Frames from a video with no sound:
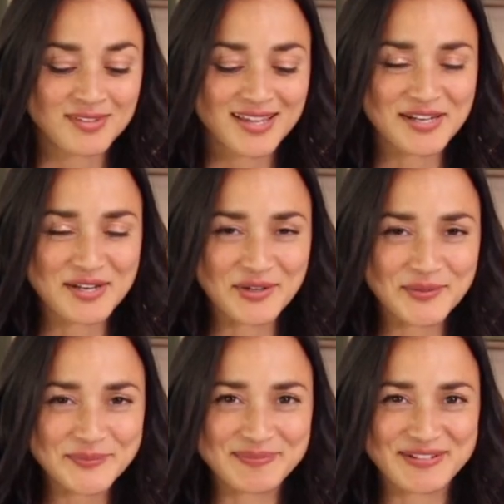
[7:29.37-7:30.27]
And now
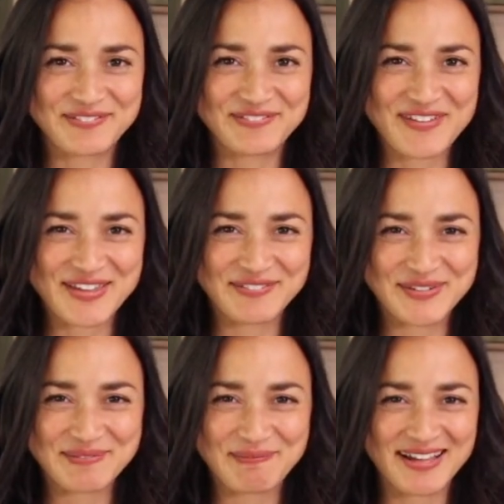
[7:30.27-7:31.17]
my
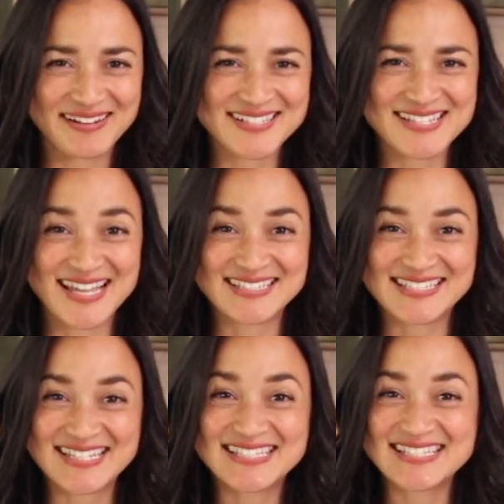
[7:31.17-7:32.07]
favorite part,
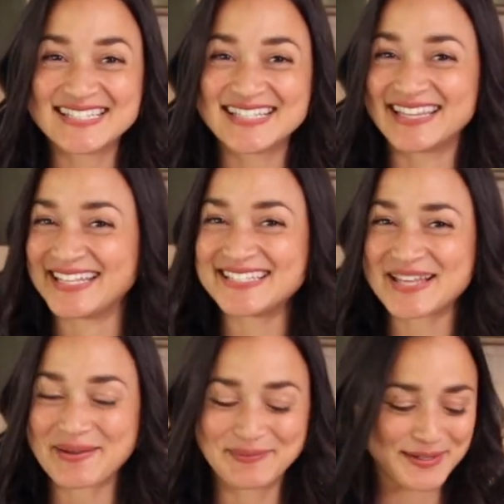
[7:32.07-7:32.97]
testing this
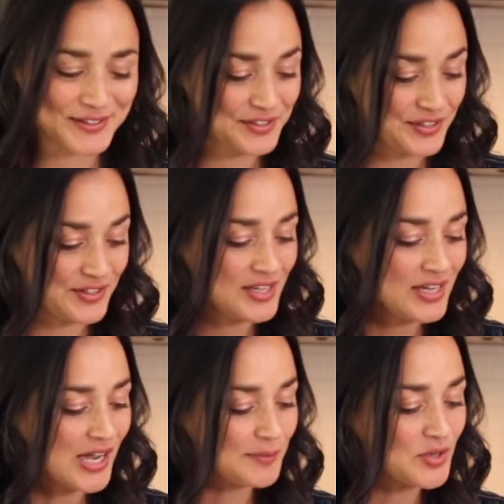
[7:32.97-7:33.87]
burger.
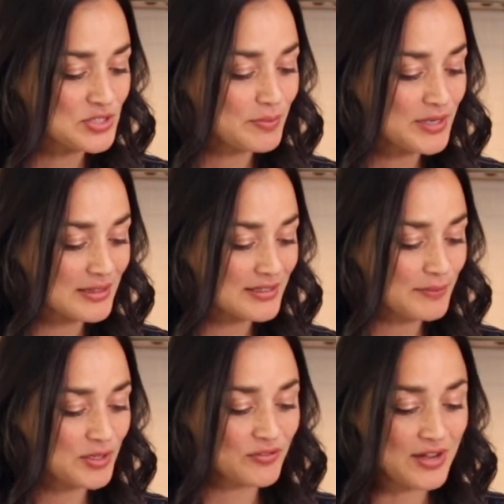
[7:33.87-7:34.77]
I'm going to put a little
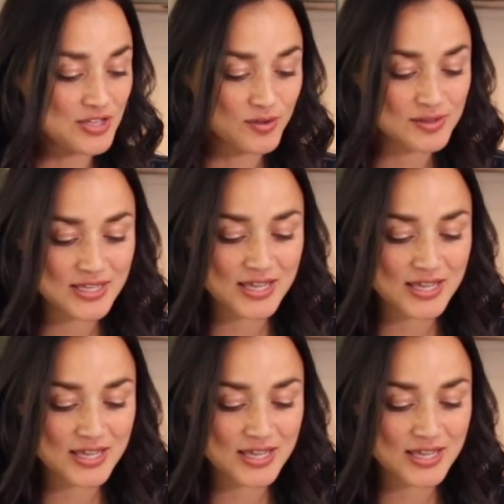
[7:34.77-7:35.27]
bit of aioli